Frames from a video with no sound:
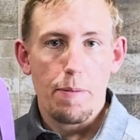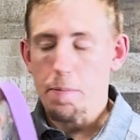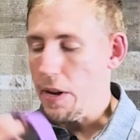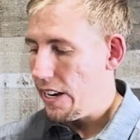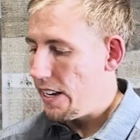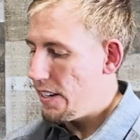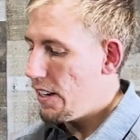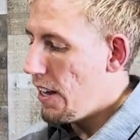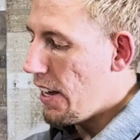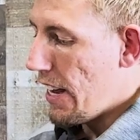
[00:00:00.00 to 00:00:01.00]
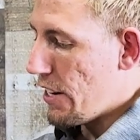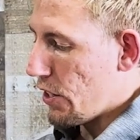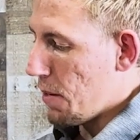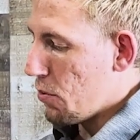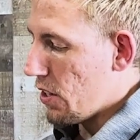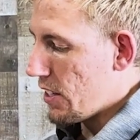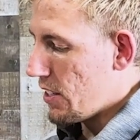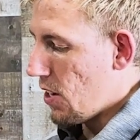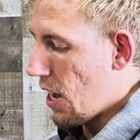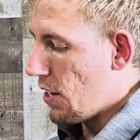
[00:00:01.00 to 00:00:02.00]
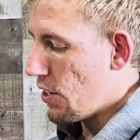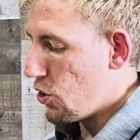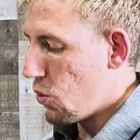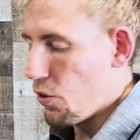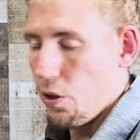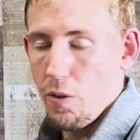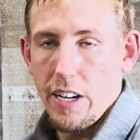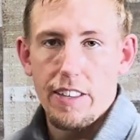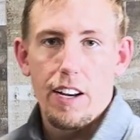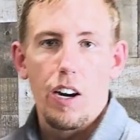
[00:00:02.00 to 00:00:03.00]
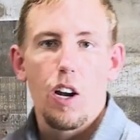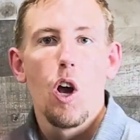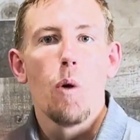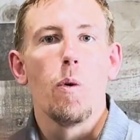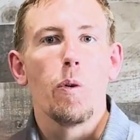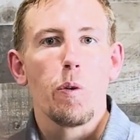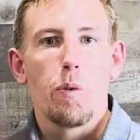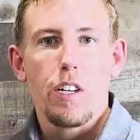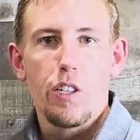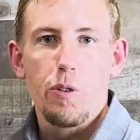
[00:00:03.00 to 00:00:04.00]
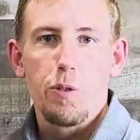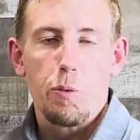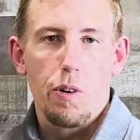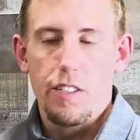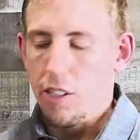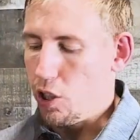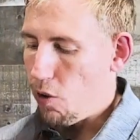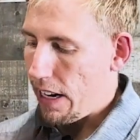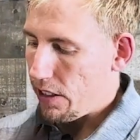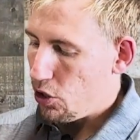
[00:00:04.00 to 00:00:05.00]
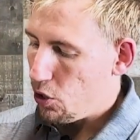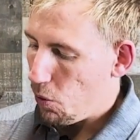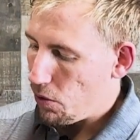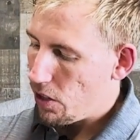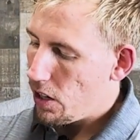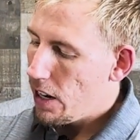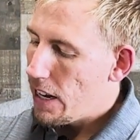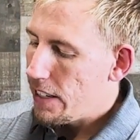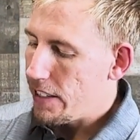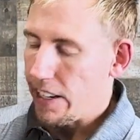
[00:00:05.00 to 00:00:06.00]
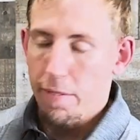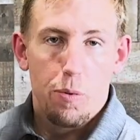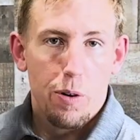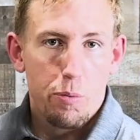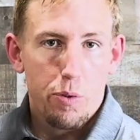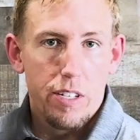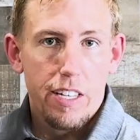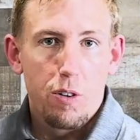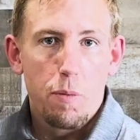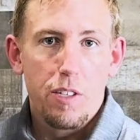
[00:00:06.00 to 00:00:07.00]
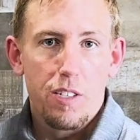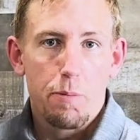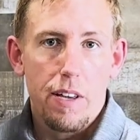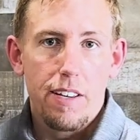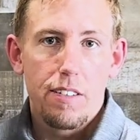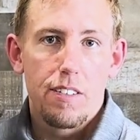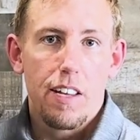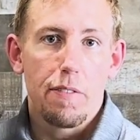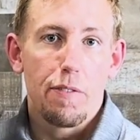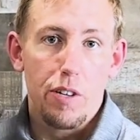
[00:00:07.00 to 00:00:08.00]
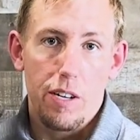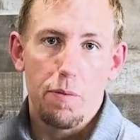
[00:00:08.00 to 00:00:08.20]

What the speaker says: a band and you're gonna place it on the shoulder right there. What we wanna do is we wanna distract the shoulder to give more breathing room and space and freedom